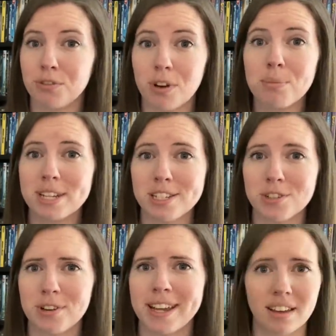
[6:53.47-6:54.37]
from
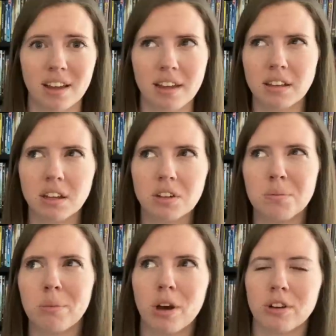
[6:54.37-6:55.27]
history, and they could
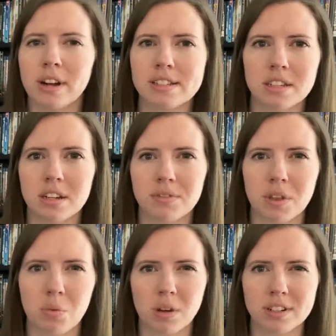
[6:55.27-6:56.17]
modernize it if they
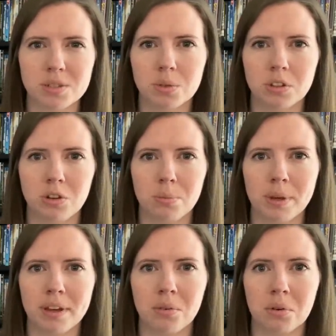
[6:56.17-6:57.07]
wanted to a little
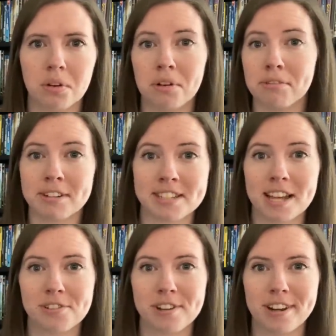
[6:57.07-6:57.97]
bit, or
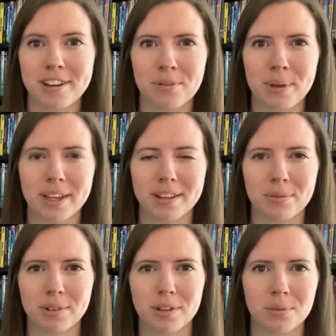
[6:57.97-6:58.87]
over-exaggerate it, or make it
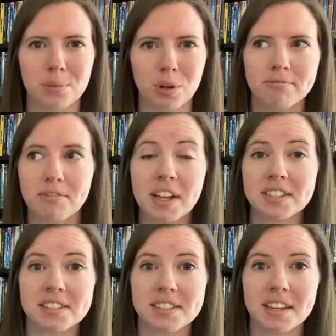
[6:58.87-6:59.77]
a little more
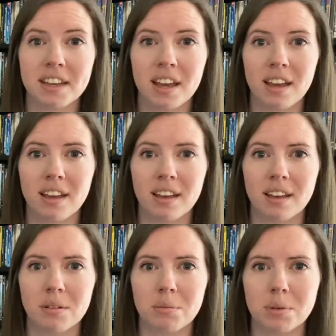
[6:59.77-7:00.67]
fantasy,
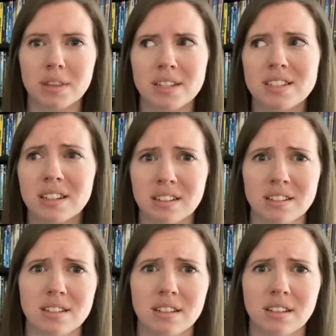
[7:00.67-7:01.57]
but they
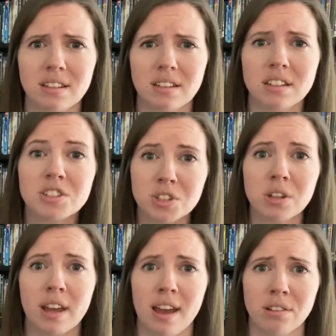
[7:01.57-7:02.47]
didn't, and they should
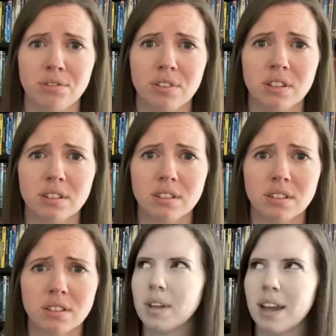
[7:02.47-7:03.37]
have.
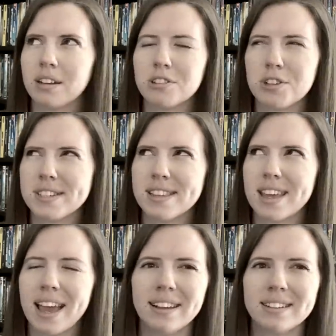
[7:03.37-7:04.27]
And her dress at the end